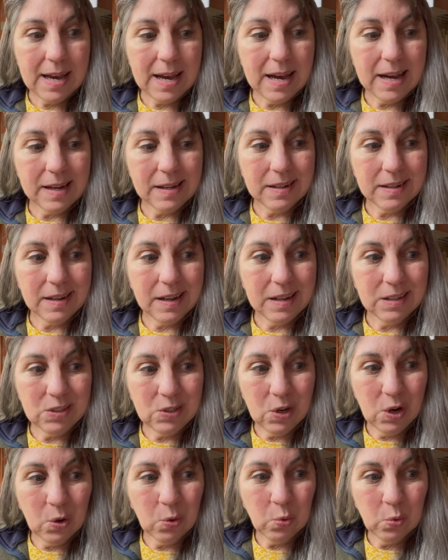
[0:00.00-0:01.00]
Uh, a,
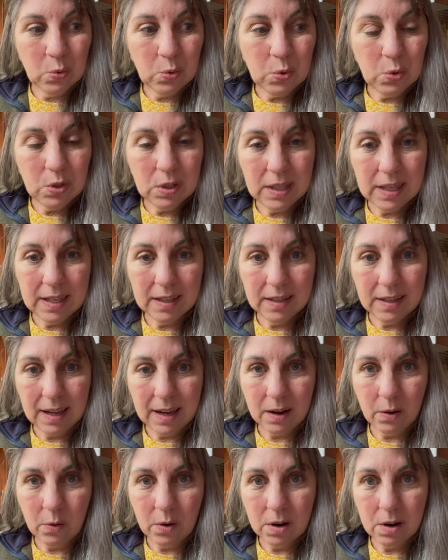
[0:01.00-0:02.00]
a rule in
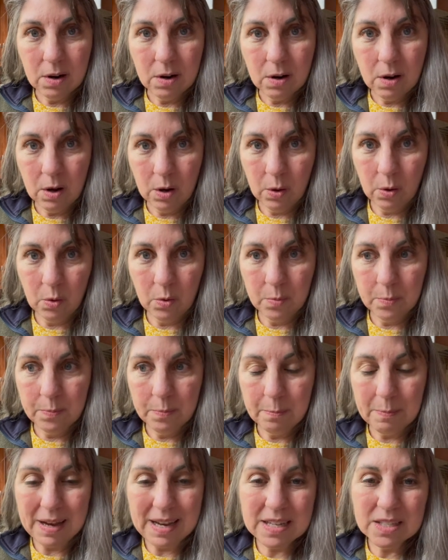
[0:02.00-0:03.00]
our home,
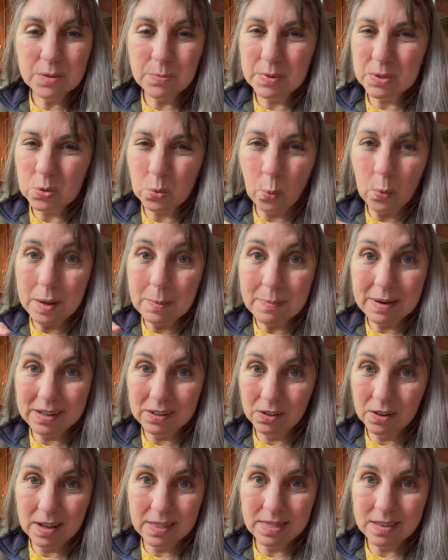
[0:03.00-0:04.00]
my husband's way
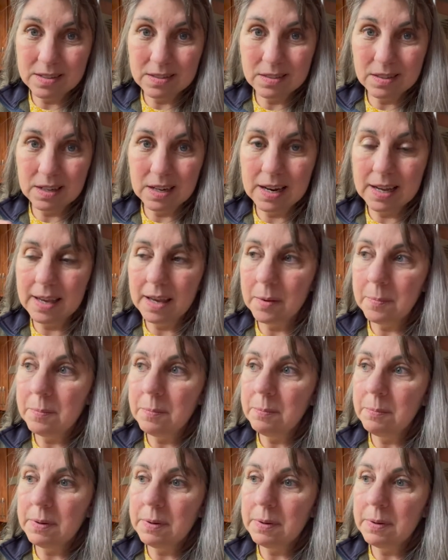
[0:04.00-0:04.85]
better at this than I am,